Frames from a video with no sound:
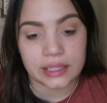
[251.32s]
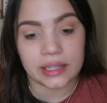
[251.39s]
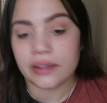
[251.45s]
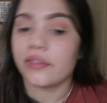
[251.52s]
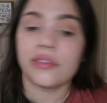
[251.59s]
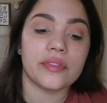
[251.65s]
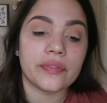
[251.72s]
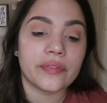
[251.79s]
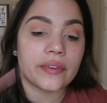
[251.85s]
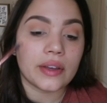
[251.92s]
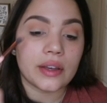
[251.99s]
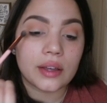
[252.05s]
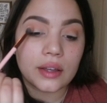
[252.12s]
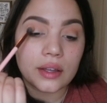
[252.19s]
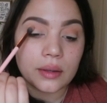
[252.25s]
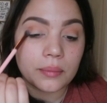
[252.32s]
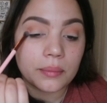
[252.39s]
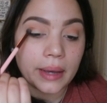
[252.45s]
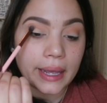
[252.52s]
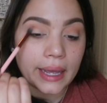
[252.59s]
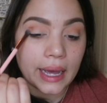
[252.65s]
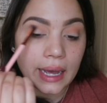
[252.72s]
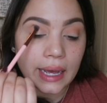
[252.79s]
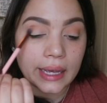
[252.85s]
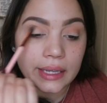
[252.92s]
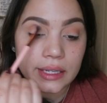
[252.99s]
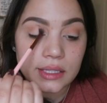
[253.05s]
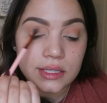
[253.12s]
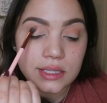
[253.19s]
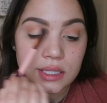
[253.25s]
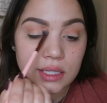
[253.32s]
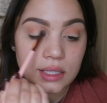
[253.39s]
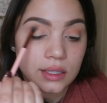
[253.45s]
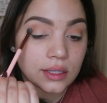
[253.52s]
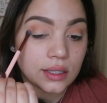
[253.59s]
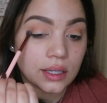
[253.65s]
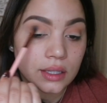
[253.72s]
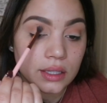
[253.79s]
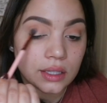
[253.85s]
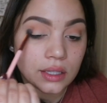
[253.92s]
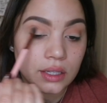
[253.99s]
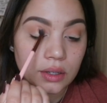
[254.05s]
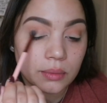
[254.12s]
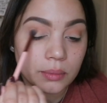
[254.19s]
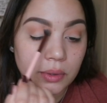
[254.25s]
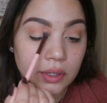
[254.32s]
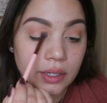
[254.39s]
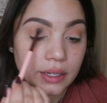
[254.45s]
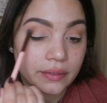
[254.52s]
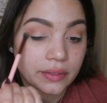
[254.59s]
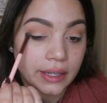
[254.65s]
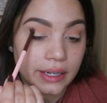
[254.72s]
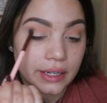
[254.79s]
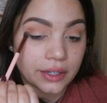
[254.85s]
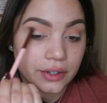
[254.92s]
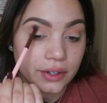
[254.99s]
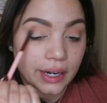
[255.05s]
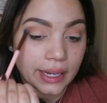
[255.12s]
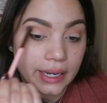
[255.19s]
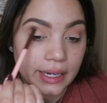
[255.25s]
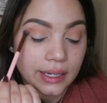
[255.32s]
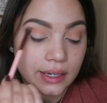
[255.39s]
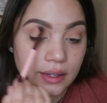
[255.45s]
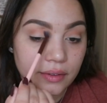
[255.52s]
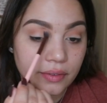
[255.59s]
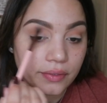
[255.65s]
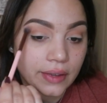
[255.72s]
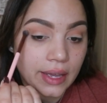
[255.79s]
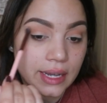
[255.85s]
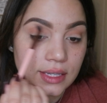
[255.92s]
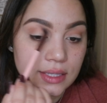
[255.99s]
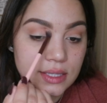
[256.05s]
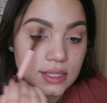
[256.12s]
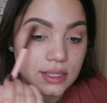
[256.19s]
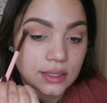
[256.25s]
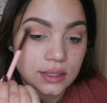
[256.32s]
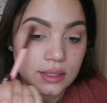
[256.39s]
give my eyes, you know, more of like a gradient effect.